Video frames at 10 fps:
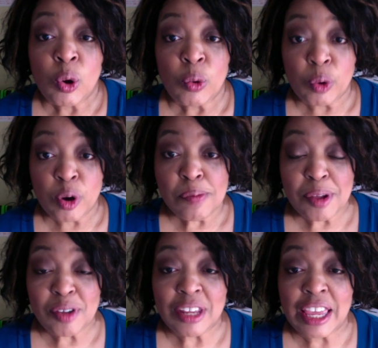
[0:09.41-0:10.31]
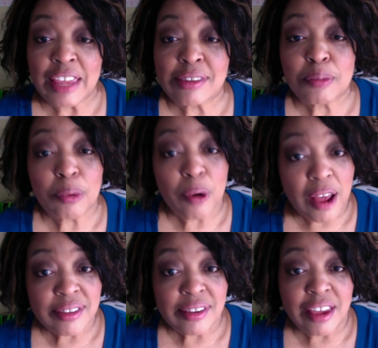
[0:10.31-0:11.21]
World building is the
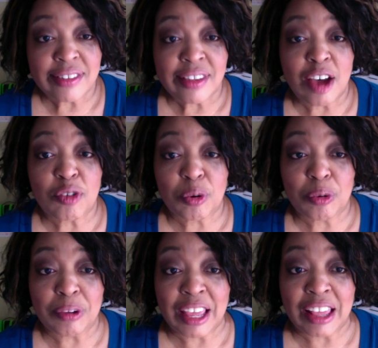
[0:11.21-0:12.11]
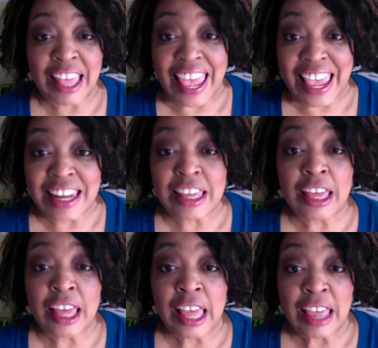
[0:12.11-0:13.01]
process of creating
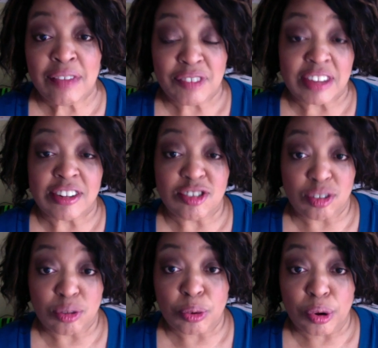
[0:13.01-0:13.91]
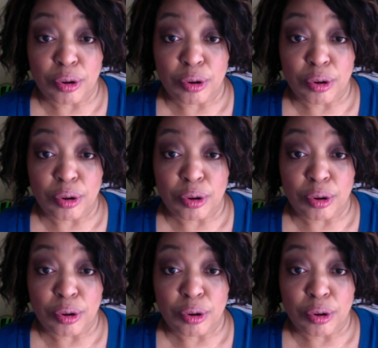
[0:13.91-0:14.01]
a fictitious world,